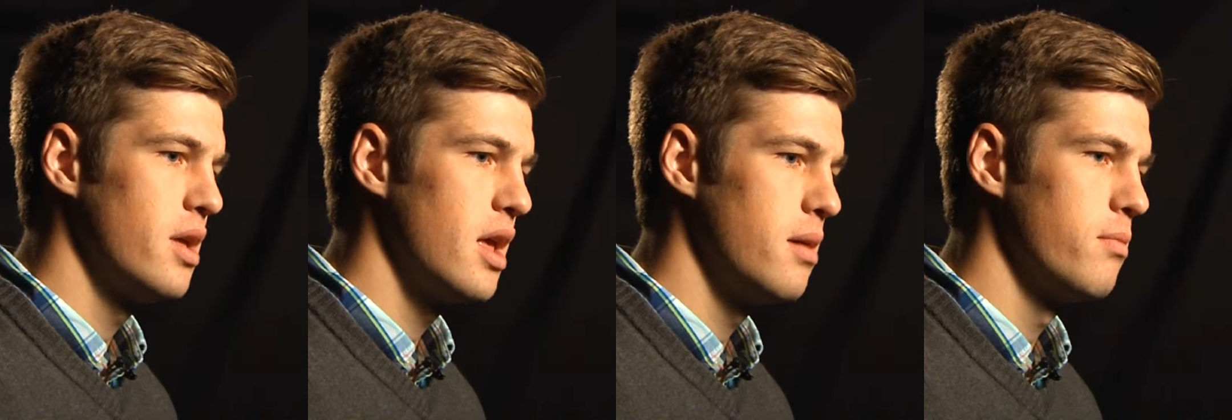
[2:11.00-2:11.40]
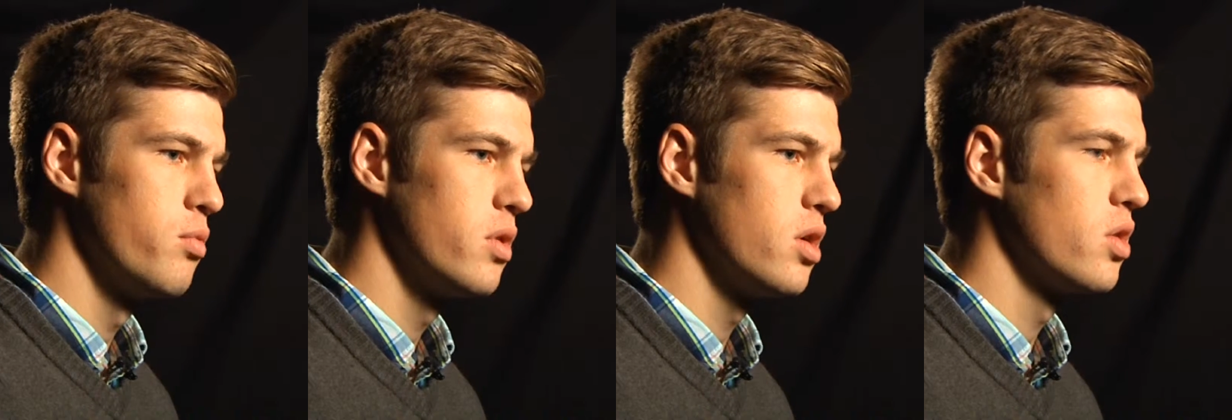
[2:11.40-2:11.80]
became
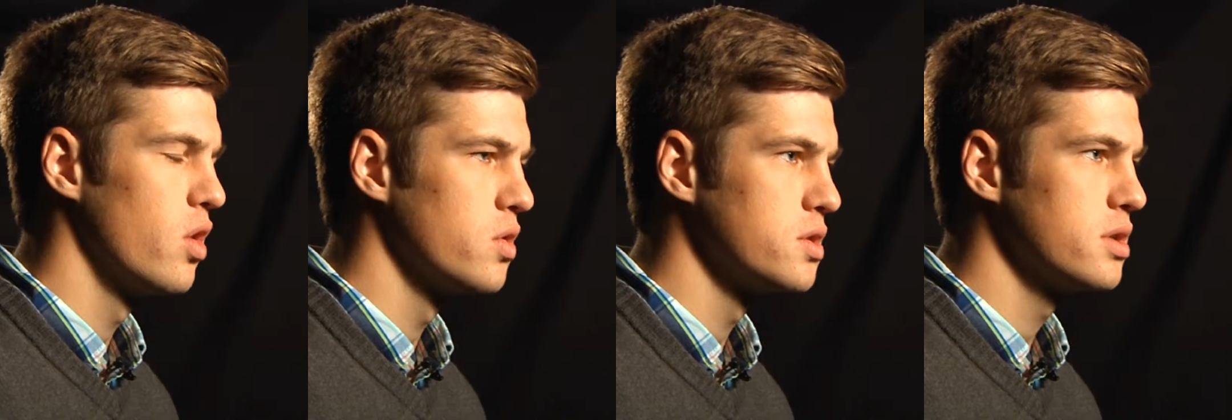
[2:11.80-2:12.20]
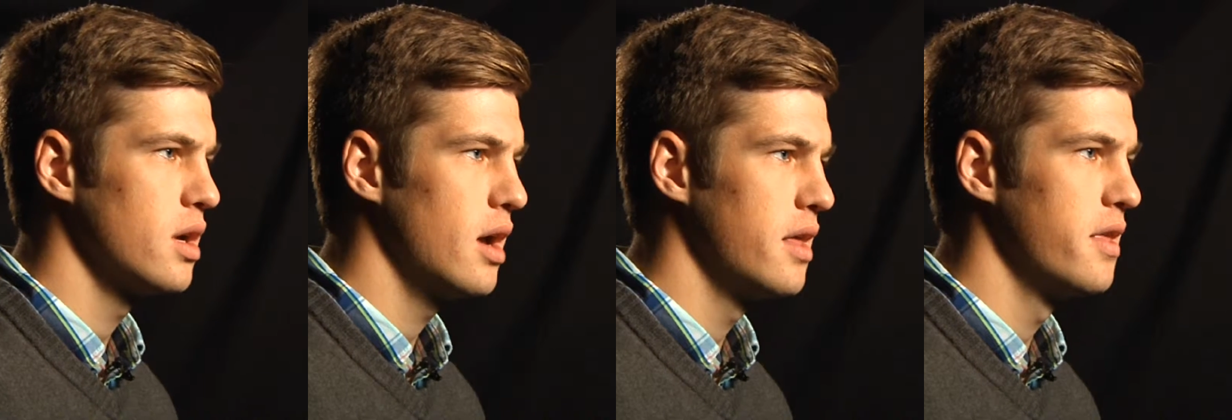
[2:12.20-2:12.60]
really close,
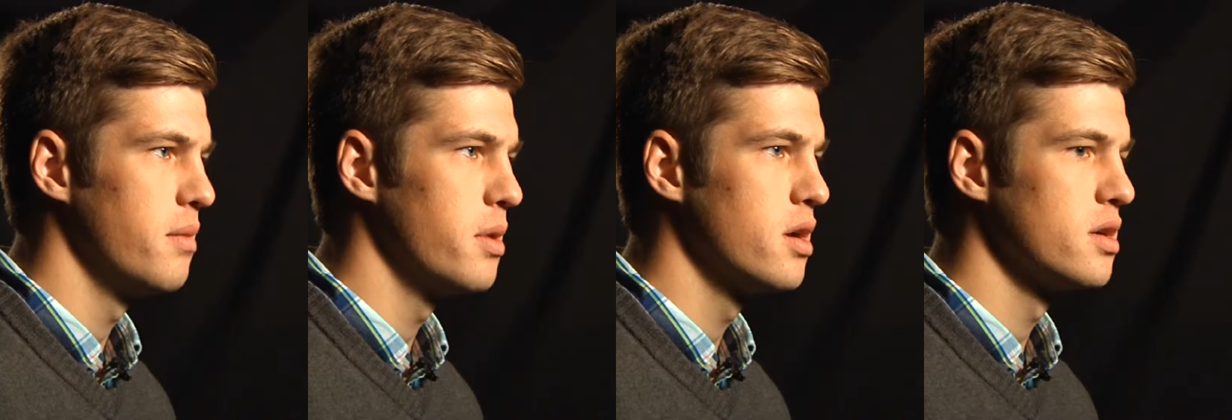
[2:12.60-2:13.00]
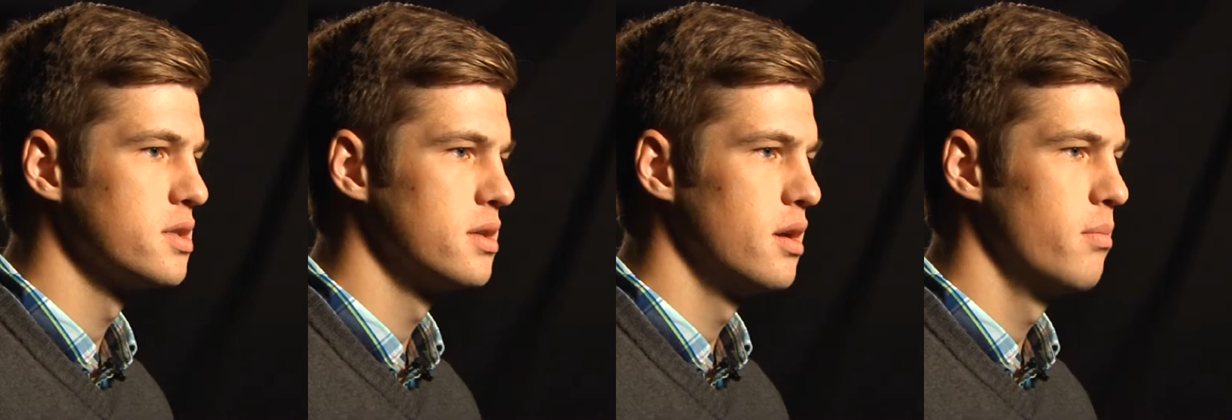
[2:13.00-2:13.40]
I think,
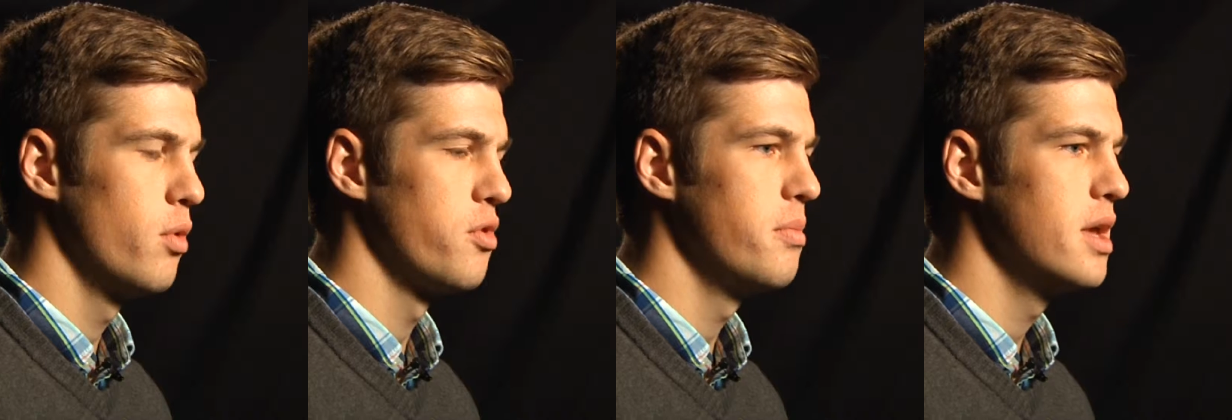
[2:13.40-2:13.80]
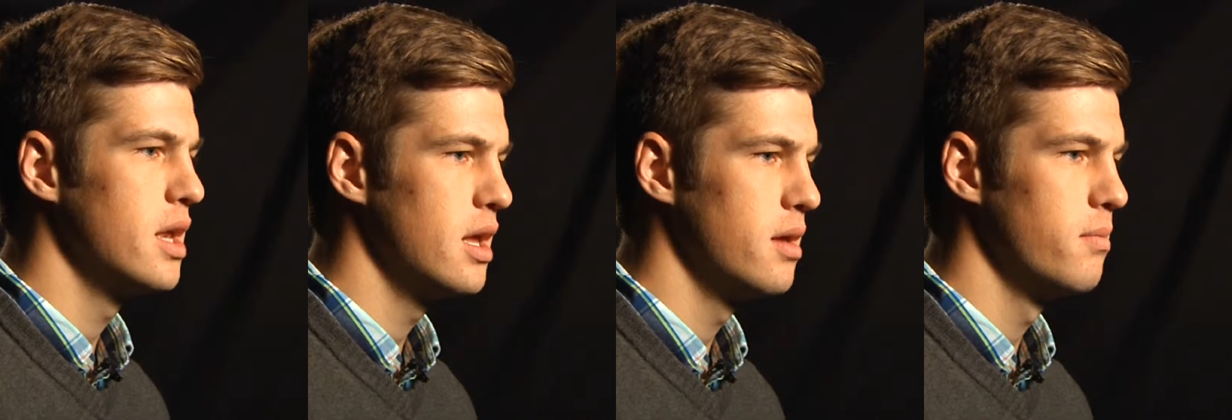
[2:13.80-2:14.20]
because both me
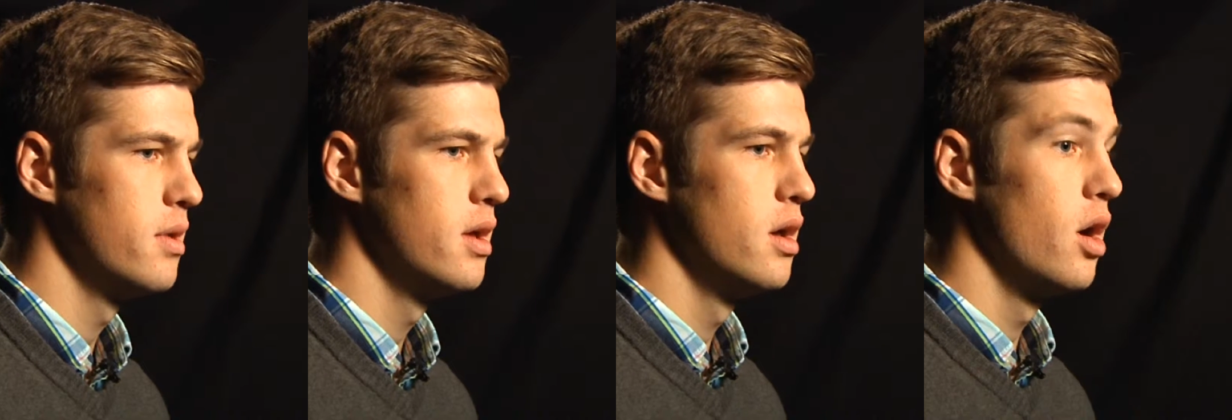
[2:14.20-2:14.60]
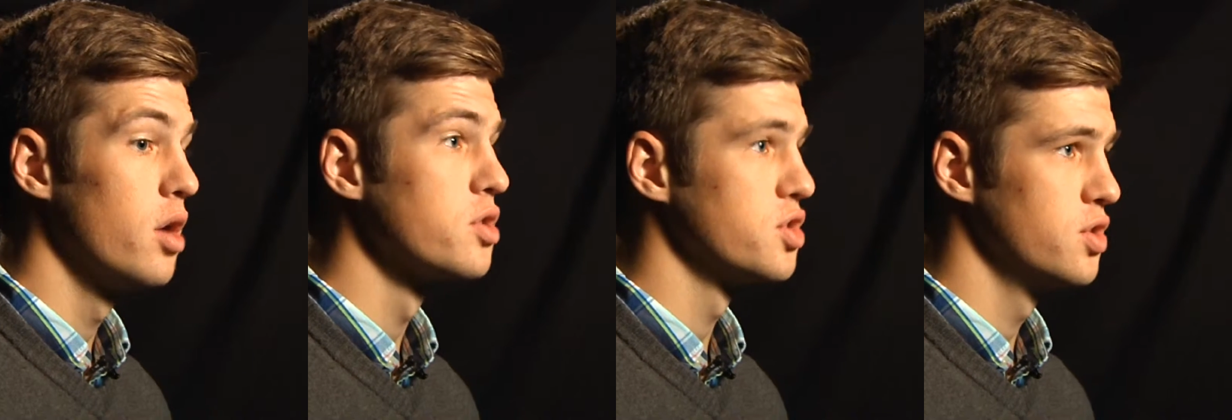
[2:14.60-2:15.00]
and him
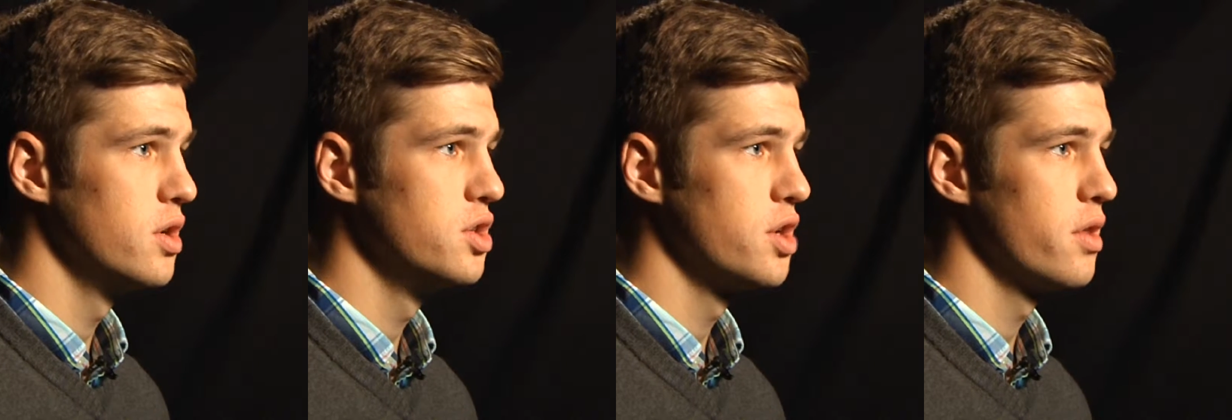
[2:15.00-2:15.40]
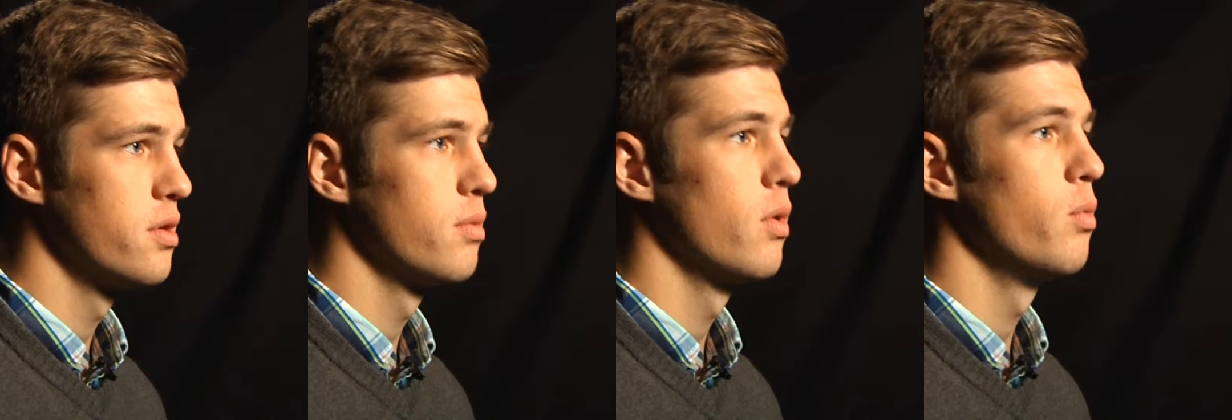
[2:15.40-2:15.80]
understood each
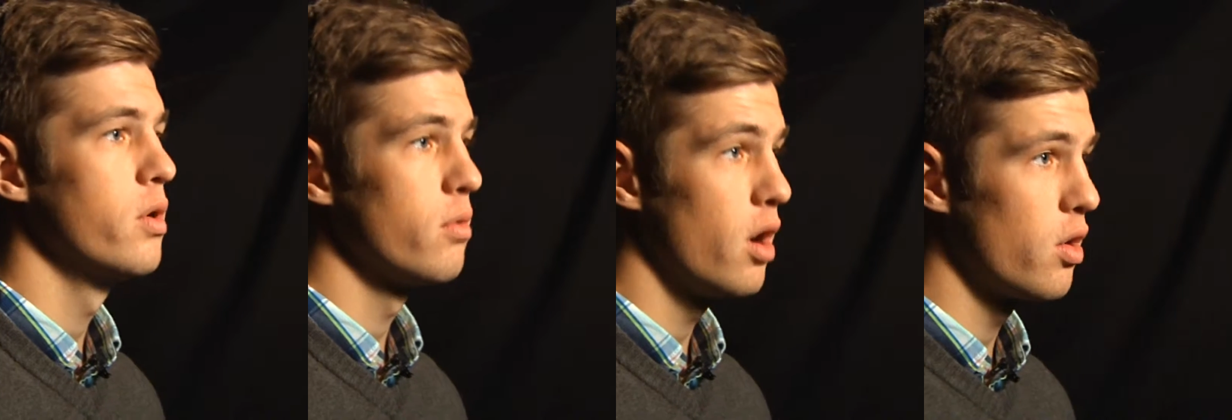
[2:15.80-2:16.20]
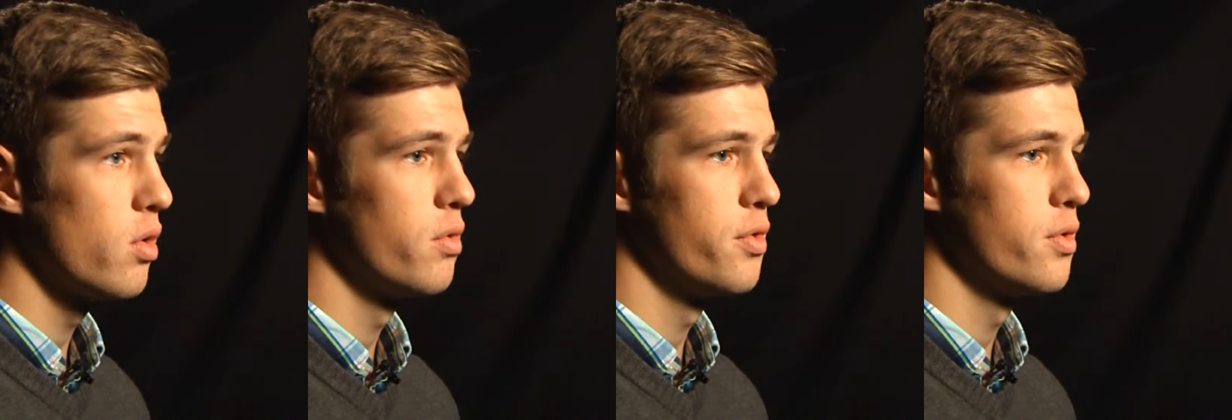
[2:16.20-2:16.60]
other, what we were all
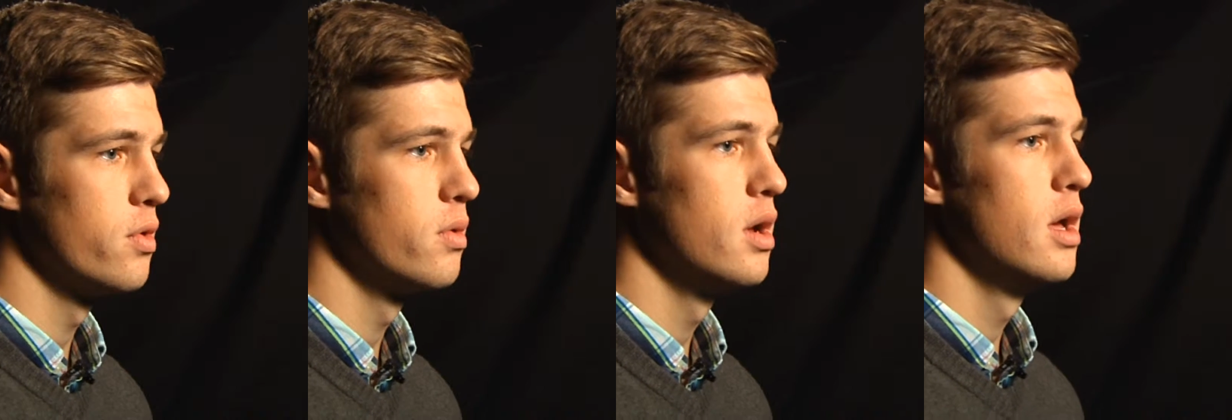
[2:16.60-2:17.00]
going through.